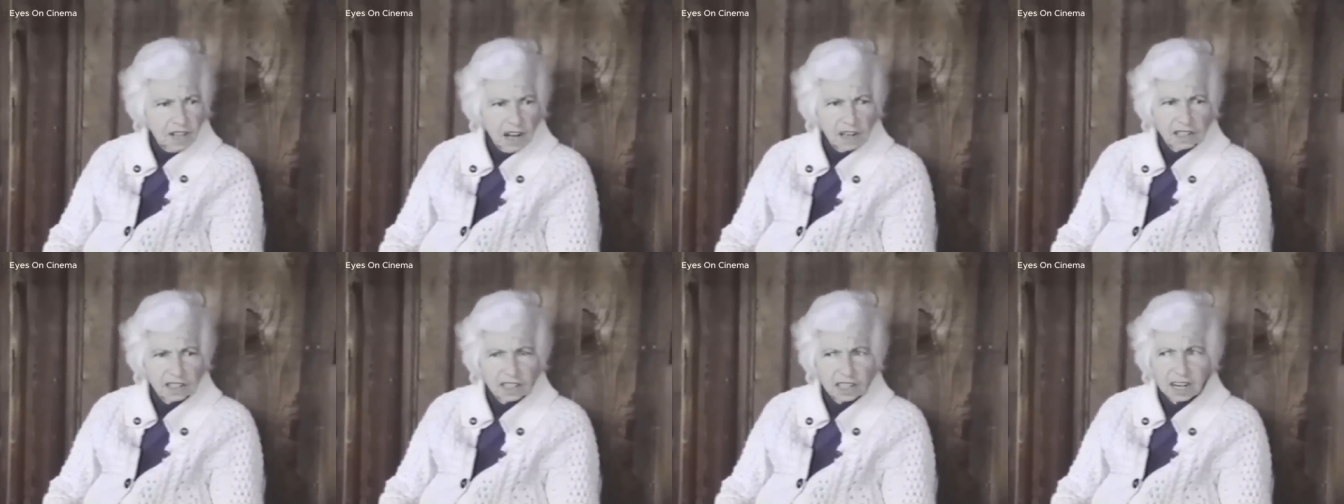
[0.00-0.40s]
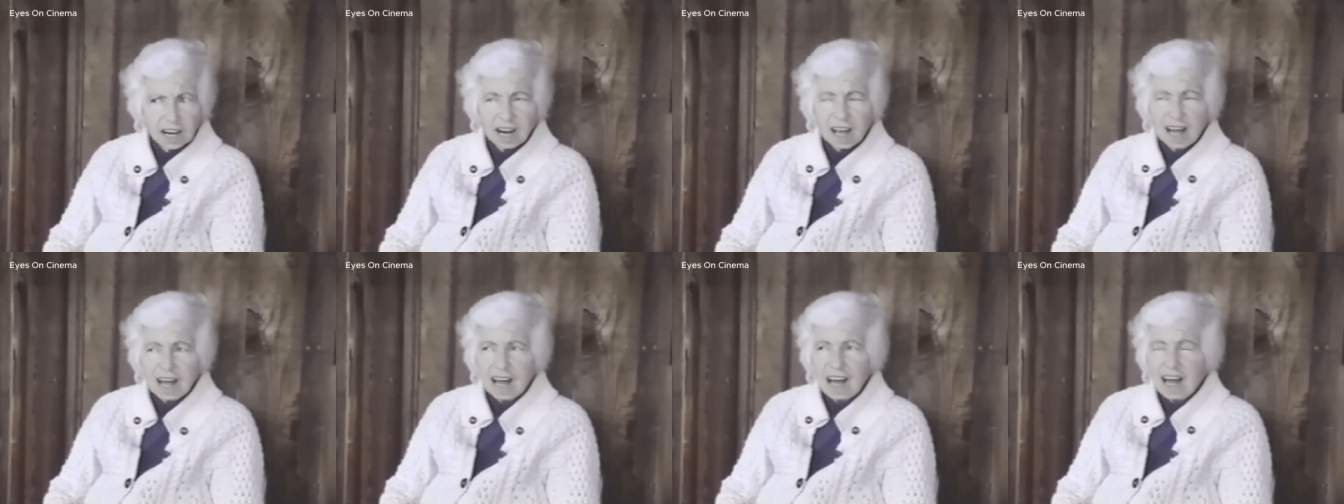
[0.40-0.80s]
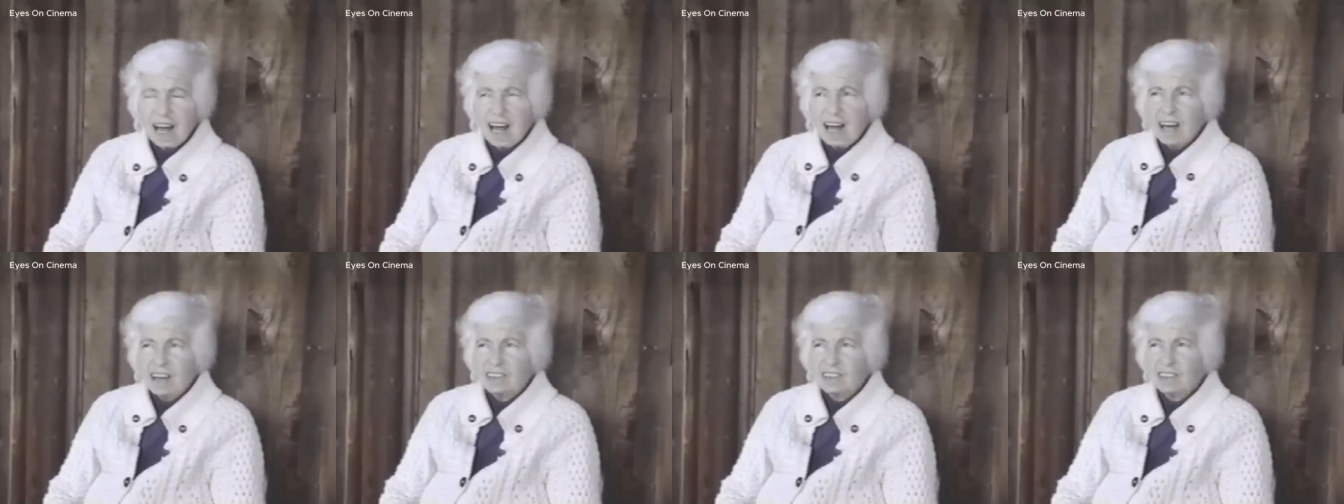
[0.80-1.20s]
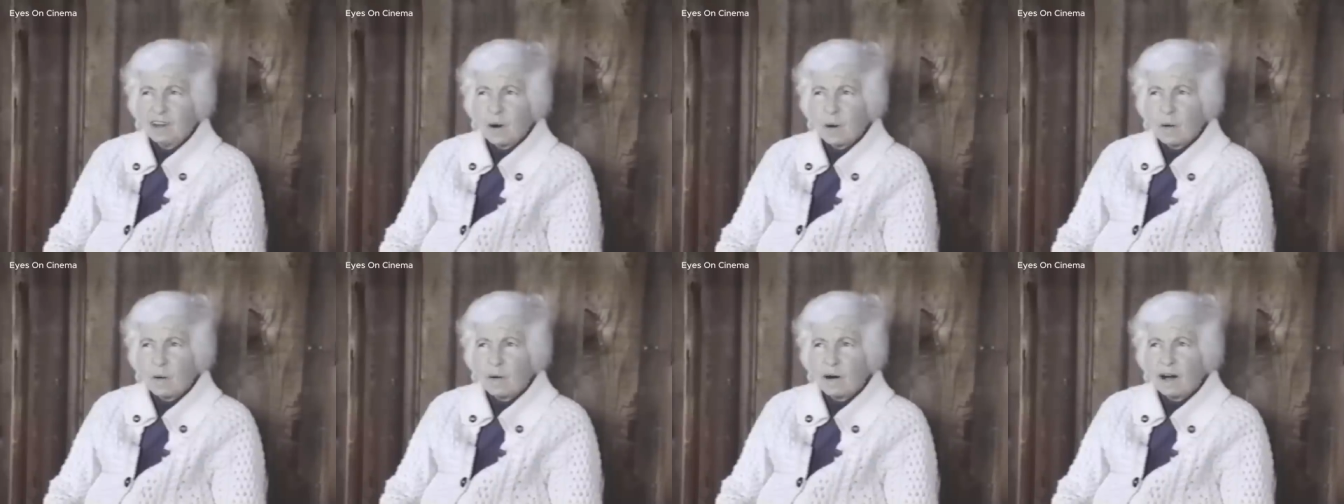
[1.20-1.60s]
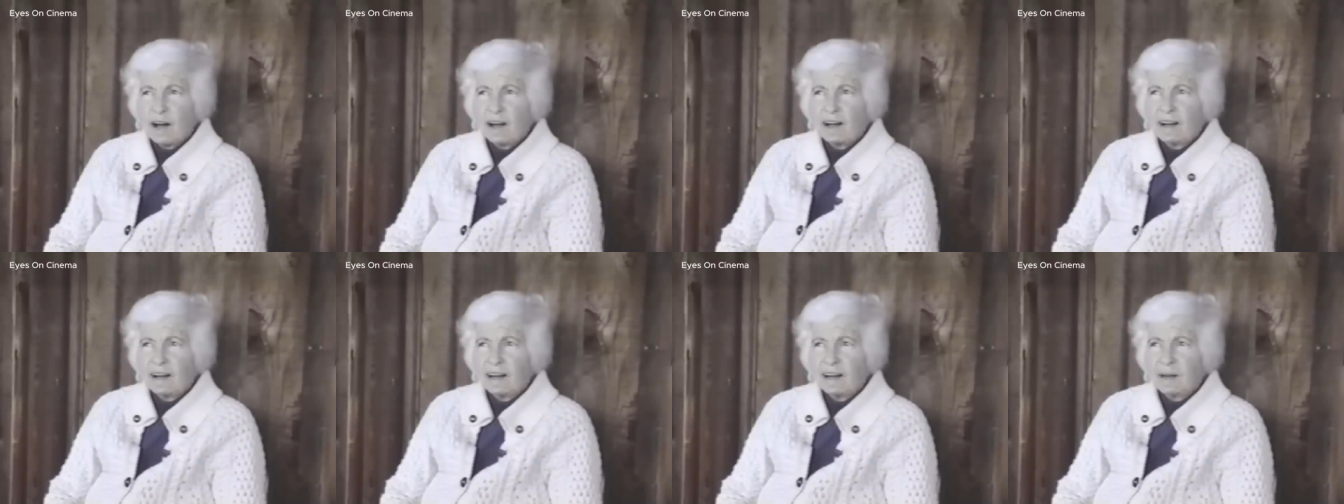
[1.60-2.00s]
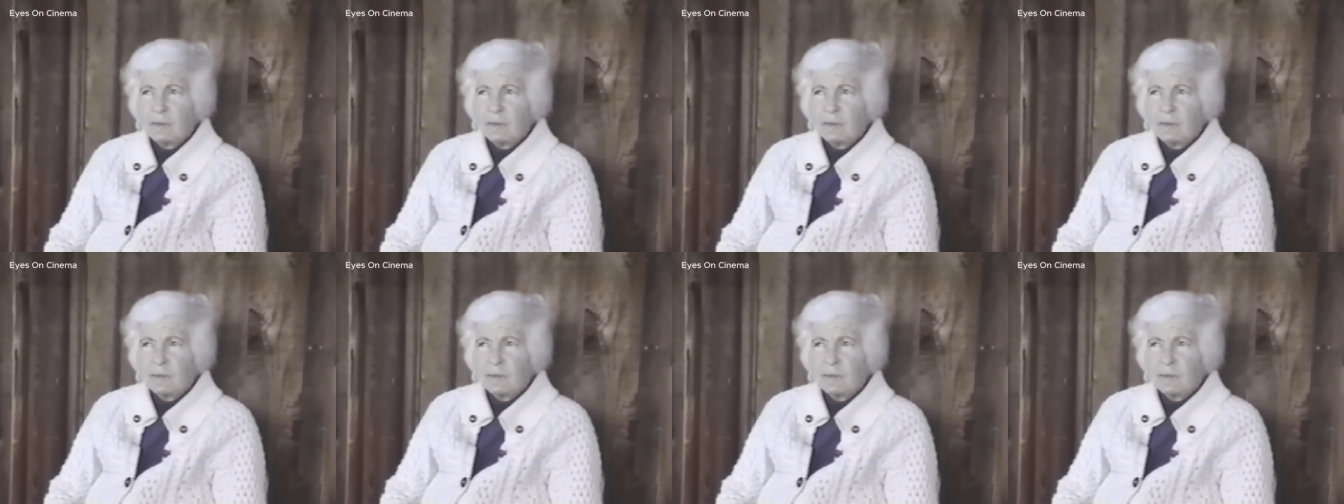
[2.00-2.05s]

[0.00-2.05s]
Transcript: Junction. So uh,